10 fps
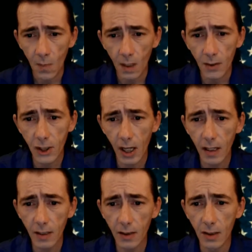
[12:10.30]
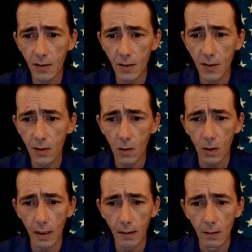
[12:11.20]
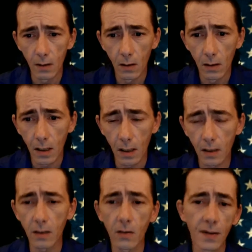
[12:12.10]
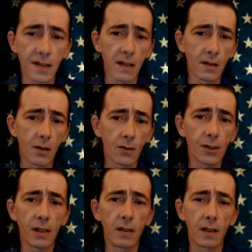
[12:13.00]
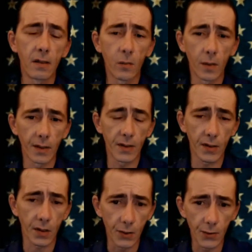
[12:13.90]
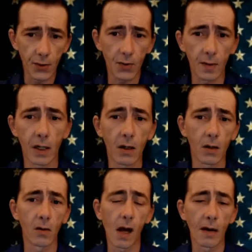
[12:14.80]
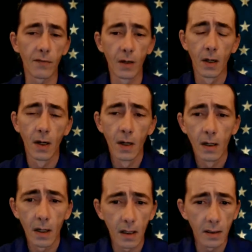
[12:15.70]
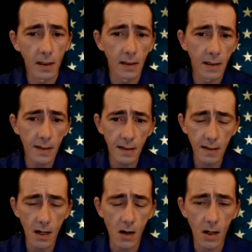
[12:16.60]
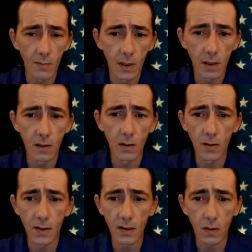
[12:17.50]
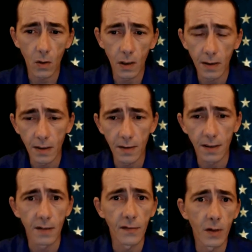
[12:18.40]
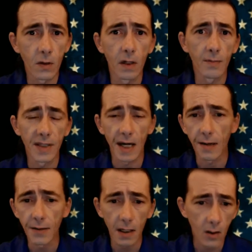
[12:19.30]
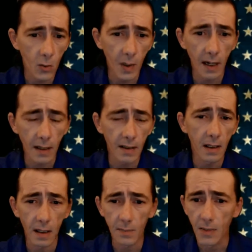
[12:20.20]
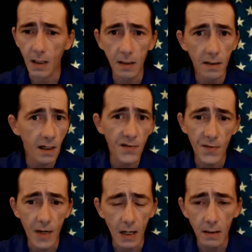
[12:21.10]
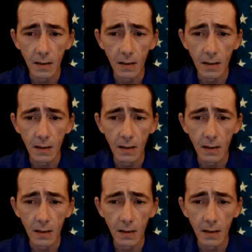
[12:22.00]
changing the story, and you can see all she did was alter the paragraph. And this is common in news stories. As info comes out, they go back and they update it. That's fine.